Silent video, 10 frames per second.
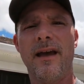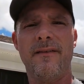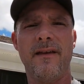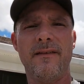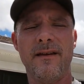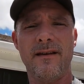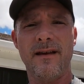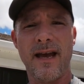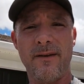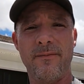And then
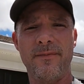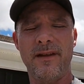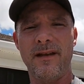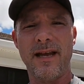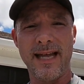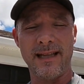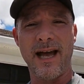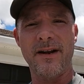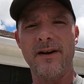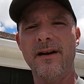the
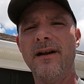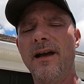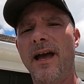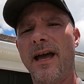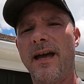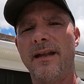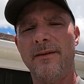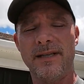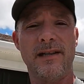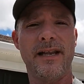headliner
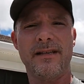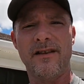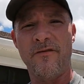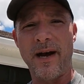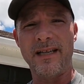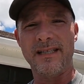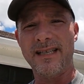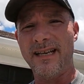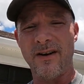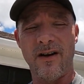and the miscellaneous stuff behind the
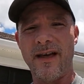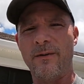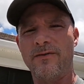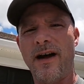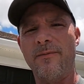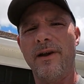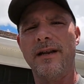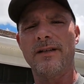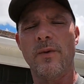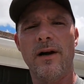seat, all that was
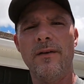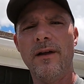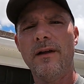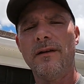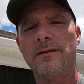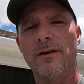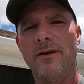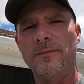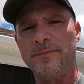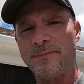vibrating as well.
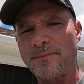So